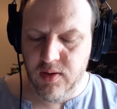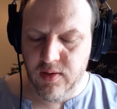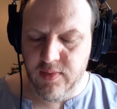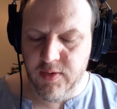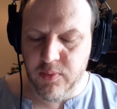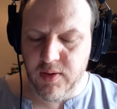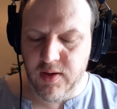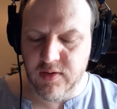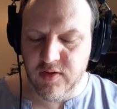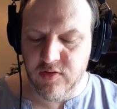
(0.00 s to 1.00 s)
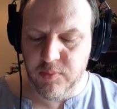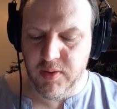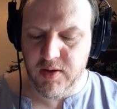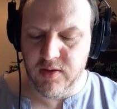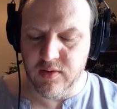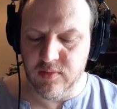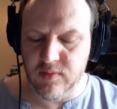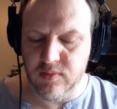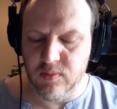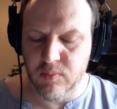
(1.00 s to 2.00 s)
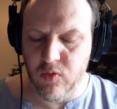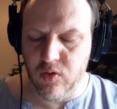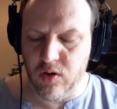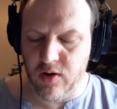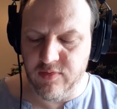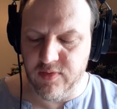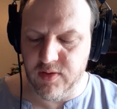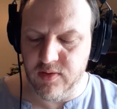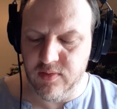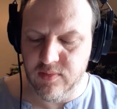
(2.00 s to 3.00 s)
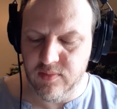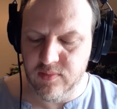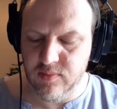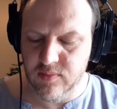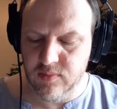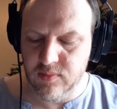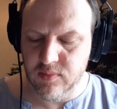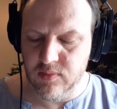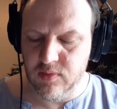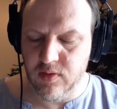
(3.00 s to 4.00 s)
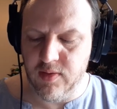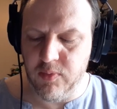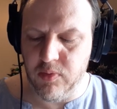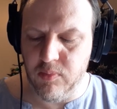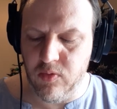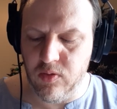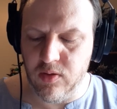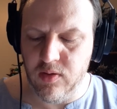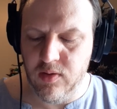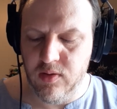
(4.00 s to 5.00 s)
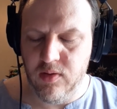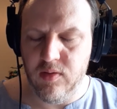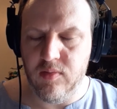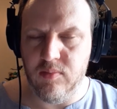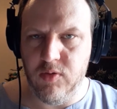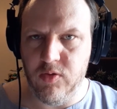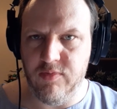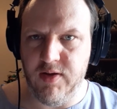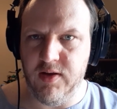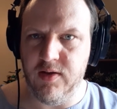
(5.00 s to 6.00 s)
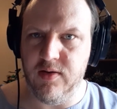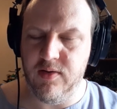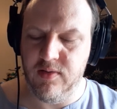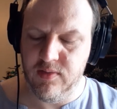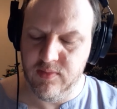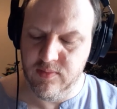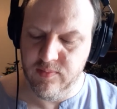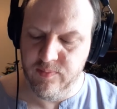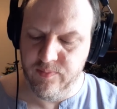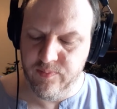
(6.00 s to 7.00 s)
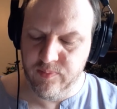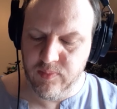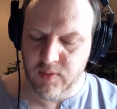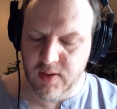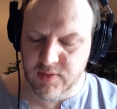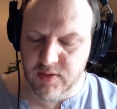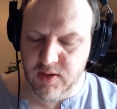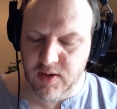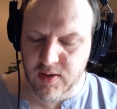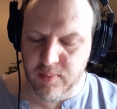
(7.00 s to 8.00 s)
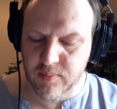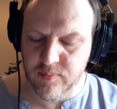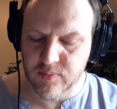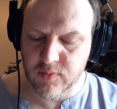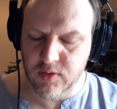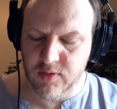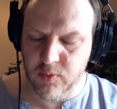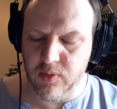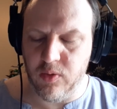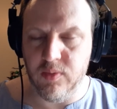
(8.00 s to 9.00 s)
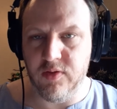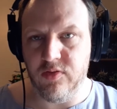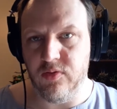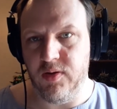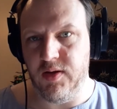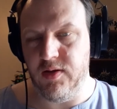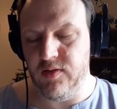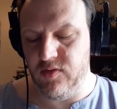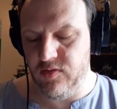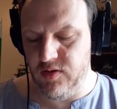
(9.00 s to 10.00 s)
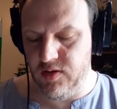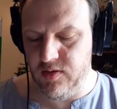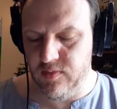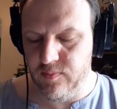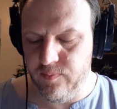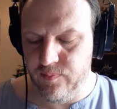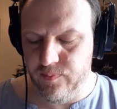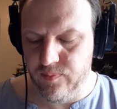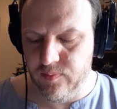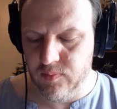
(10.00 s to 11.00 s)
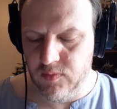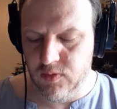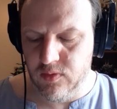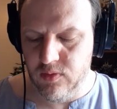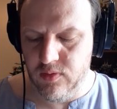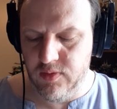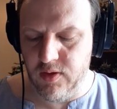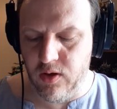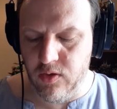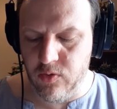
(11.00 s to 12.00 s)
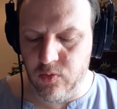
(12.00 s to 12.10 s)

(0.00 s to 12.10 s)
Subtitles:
They were anticipating more often. They were more motivated. At the time, there were only 3 in the city. The other